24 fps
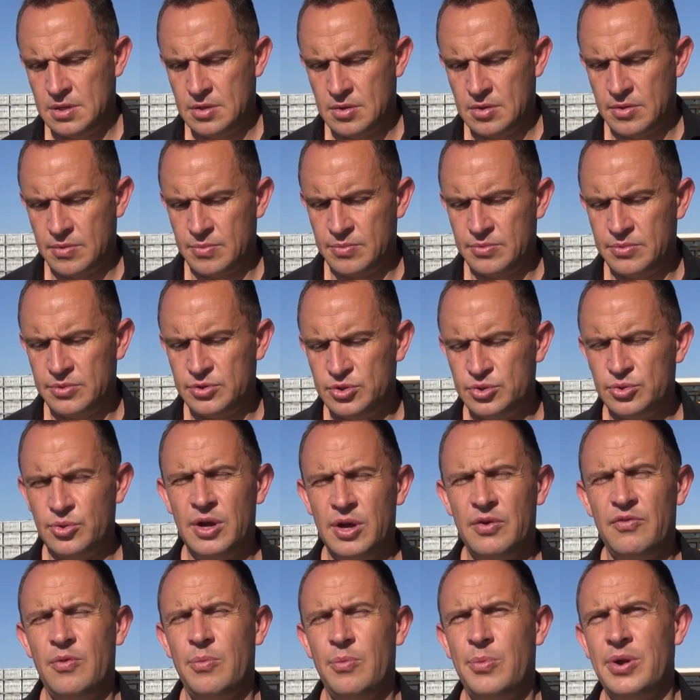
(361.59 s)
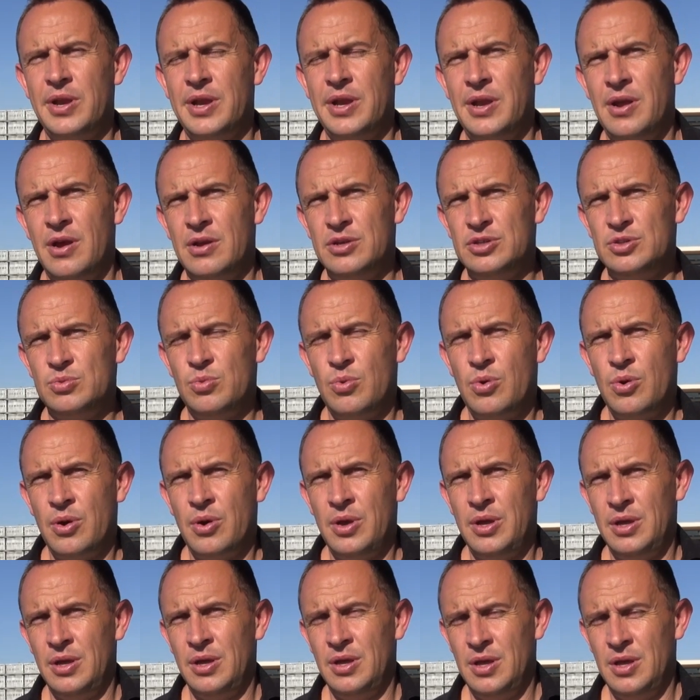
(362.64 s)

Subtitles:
I'm sure everybody knows why